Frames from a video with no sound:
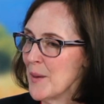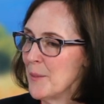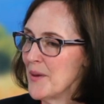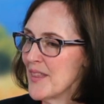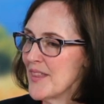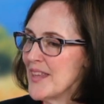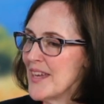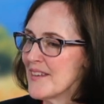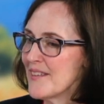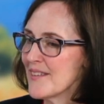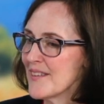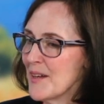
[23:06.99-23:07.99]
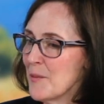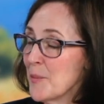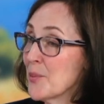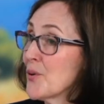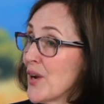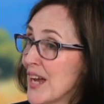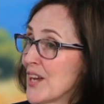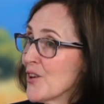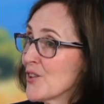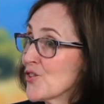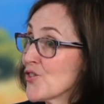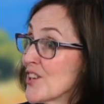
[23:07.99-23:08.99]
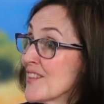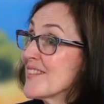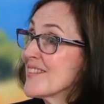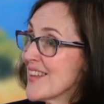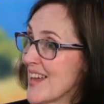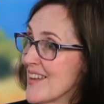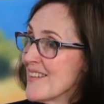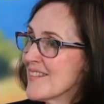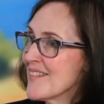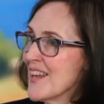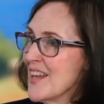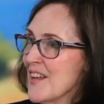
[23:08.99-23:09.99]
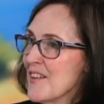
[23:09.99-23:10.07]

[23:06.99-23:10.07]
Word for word: But this prayer transcends